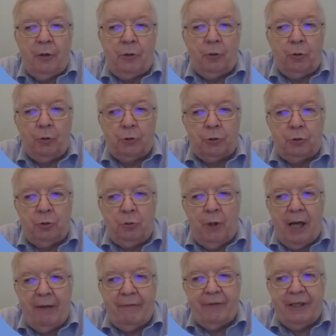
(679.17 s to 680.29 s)
those who
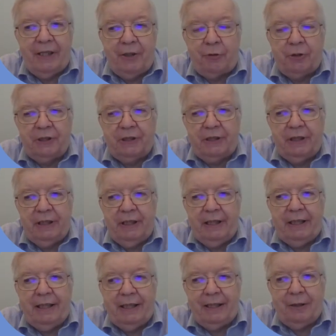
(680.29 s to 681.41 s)
have an interest
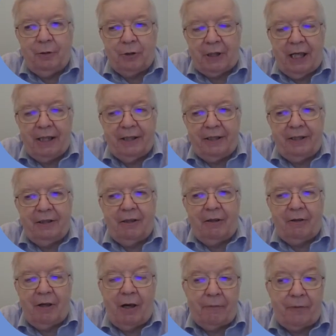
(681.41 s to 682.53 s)
in the locality,
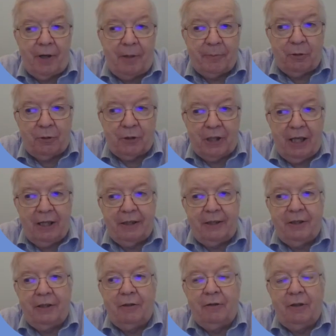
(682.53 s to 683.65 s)
or are from the
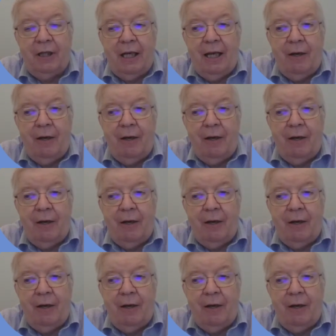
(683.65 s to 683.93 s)
locality, or